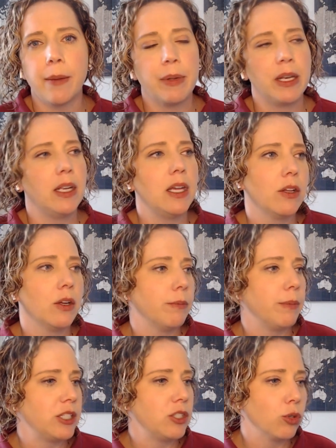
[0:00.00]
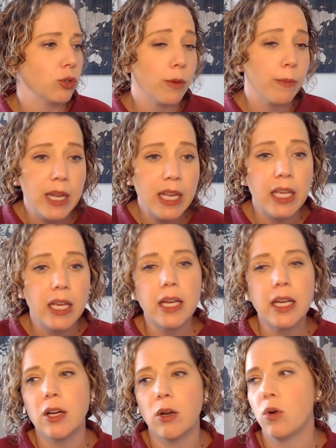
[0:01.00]
up in either my social
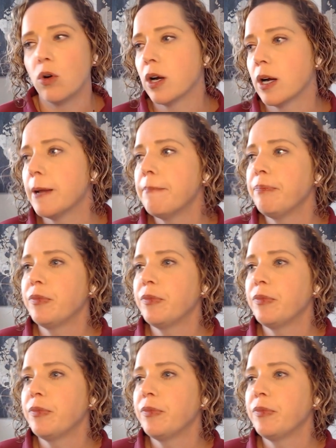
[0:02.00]
media or,